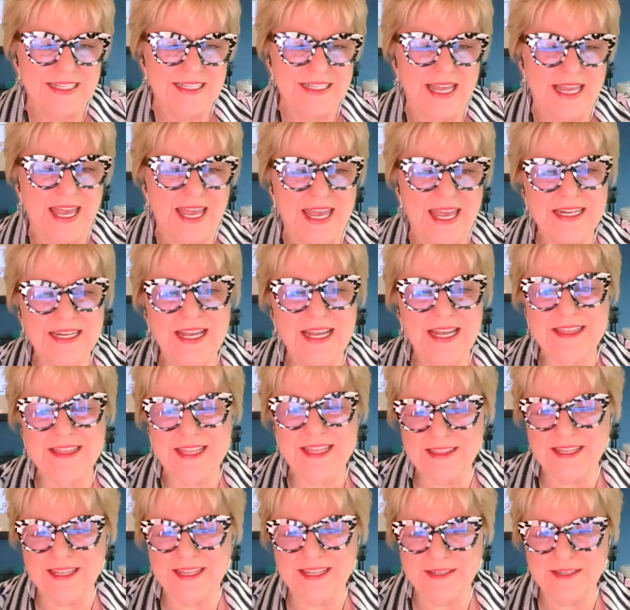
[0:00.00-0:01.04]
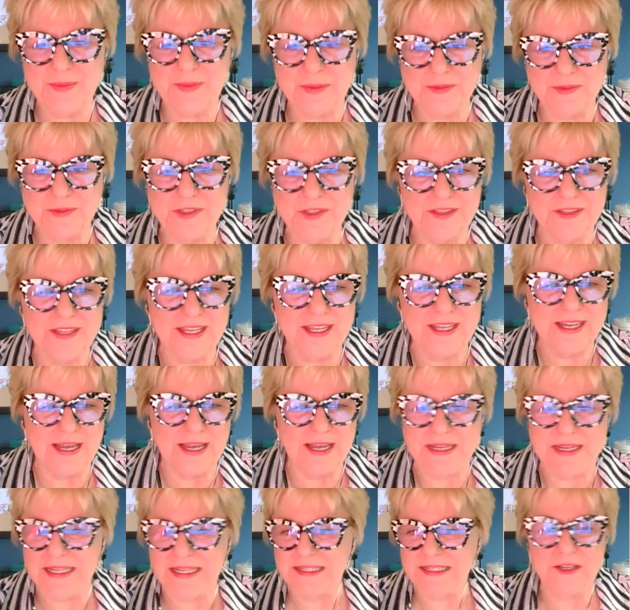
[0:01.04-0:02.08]
and i think that people should think i
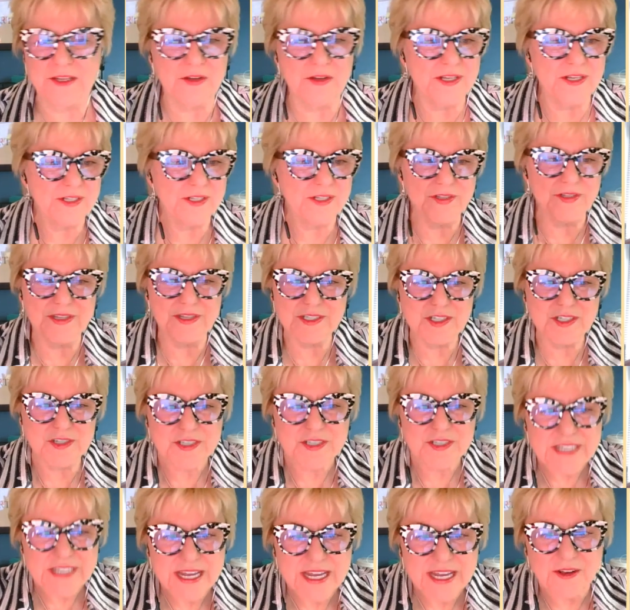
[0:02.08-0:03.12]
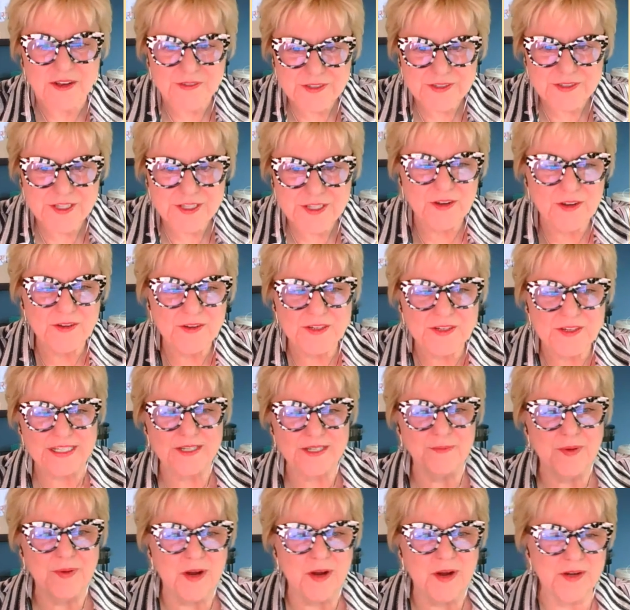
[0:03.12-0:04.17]
mean you can do this yourself you know mm-hmm. get a
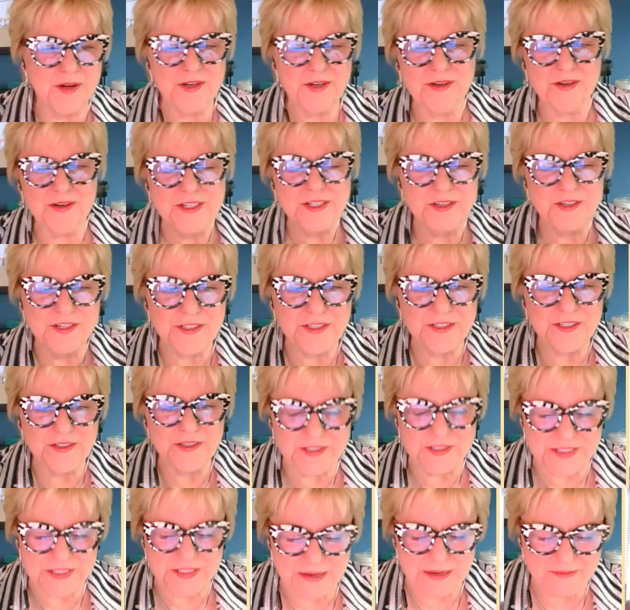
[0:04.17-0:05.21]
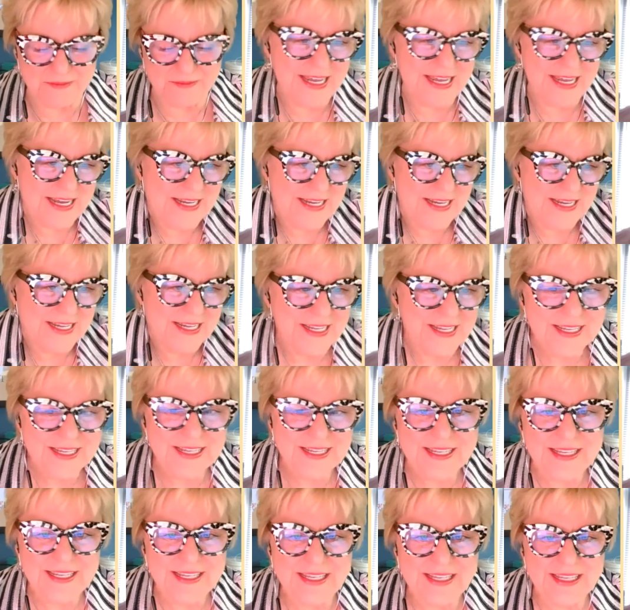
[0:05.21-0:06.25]
partner and you can do the same thing
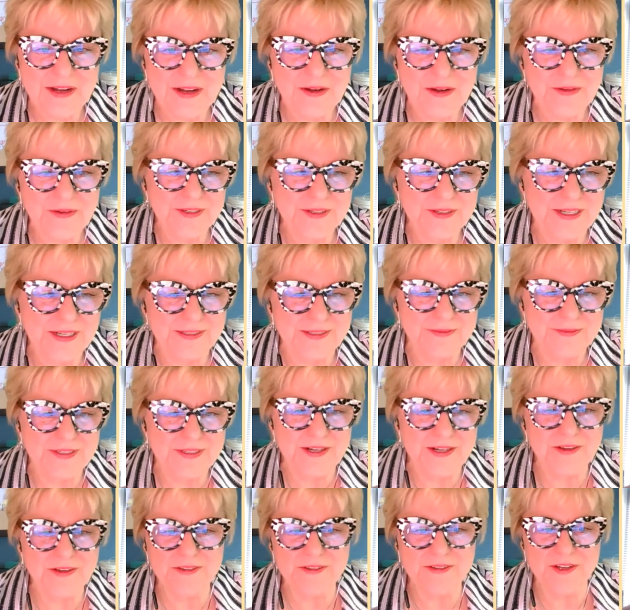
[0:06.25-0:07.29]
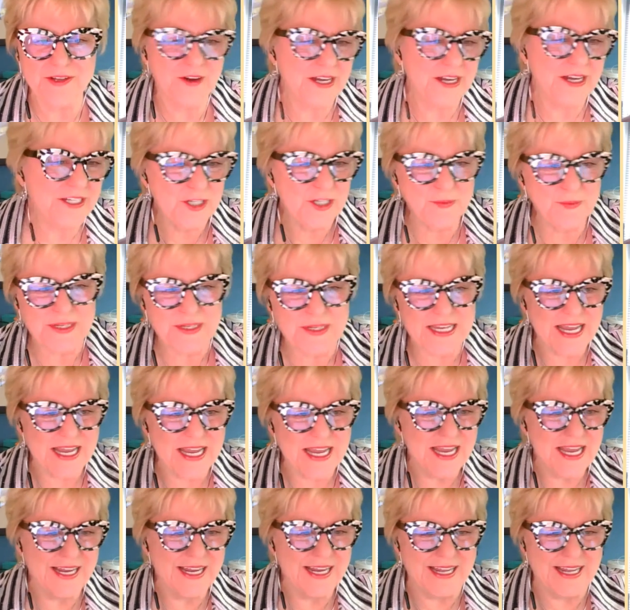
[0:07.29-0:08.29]
you know, um, you know, the great Jimmy Dague,